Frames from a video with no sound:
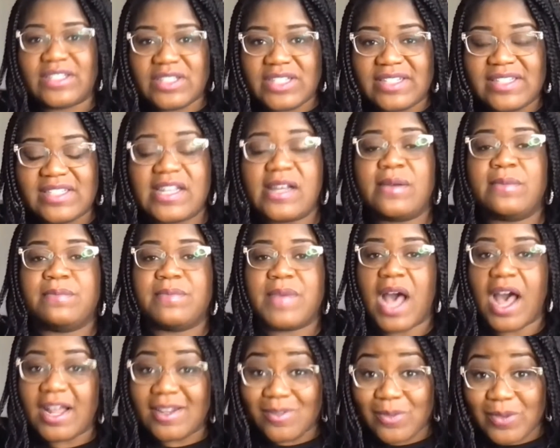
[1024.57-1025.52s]
to some
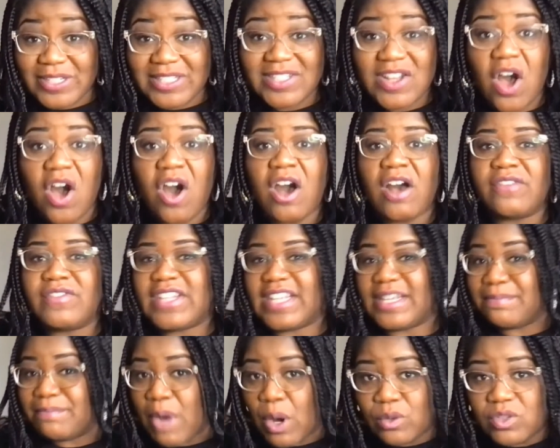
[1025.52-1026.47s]
unresolved
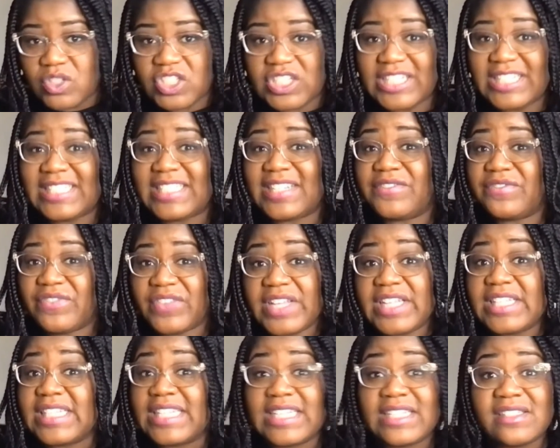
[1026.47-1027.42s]
emotions and
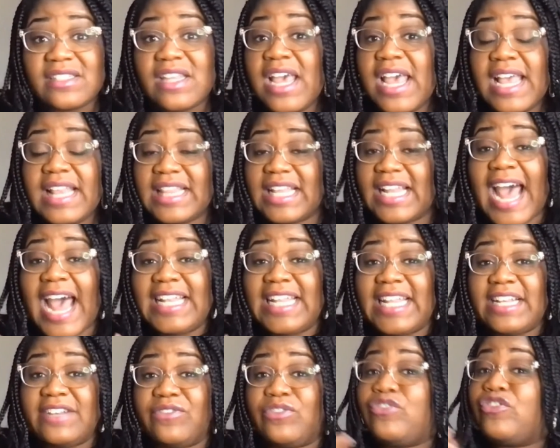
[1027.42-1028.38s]
feelings that I
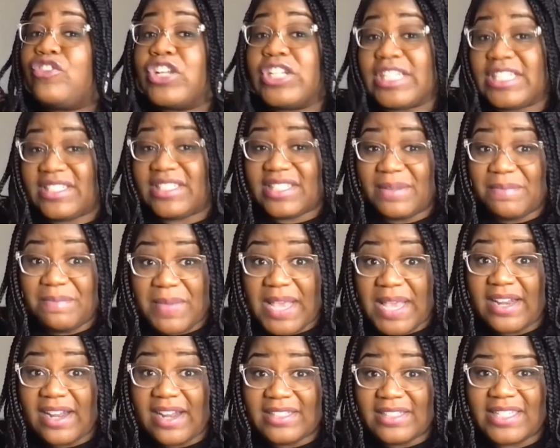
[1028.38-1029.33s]
didn't fully
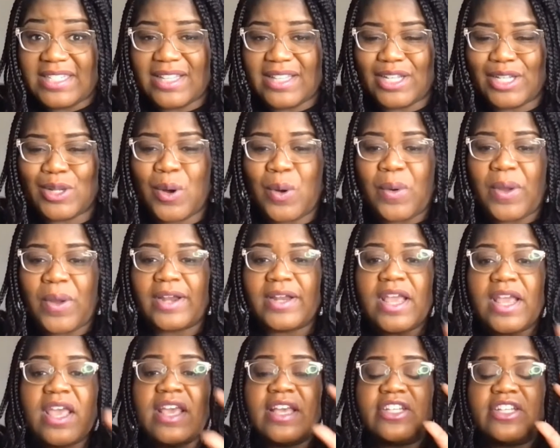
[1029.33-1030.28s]
submit unto the Lord.
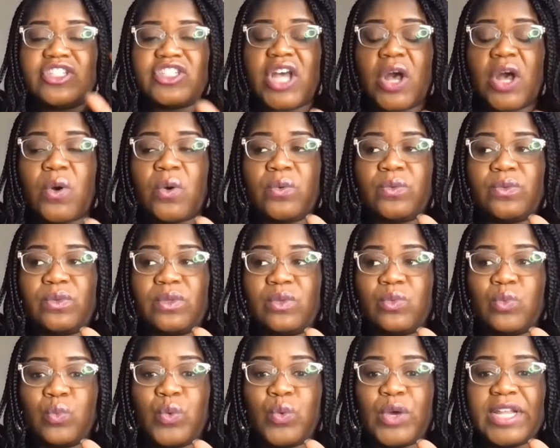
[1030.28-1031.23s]
So
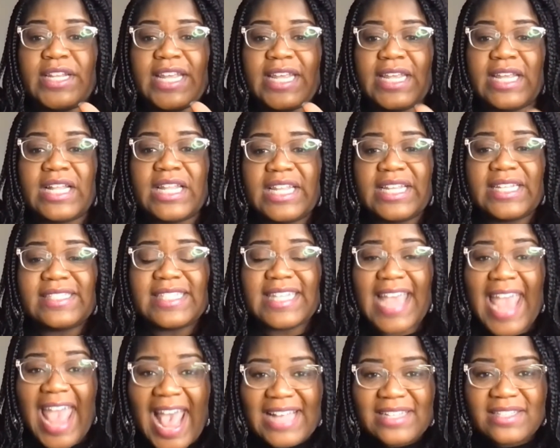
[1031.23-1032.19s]
when
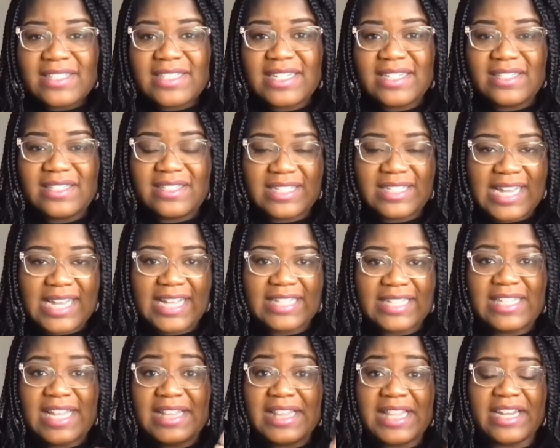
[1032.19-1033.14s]
Ecclesiastes
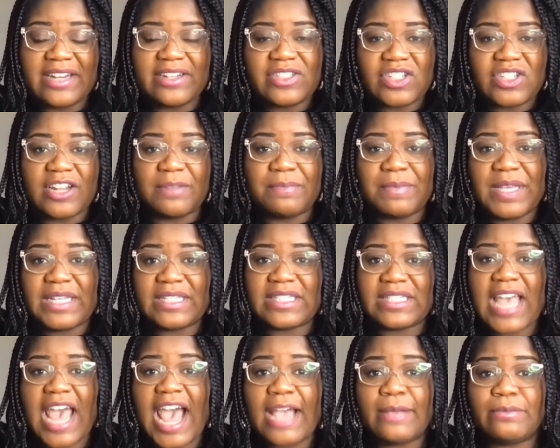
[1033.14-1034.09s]
says that there's going to be a
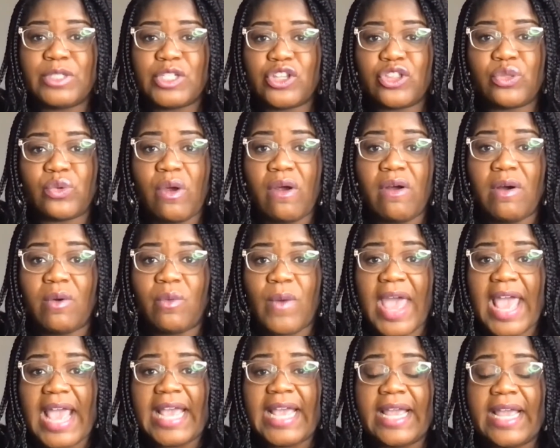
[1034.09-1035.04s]
time to throw
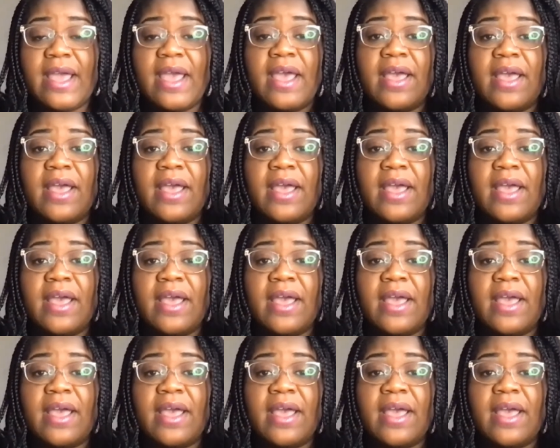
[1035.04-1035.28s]
away,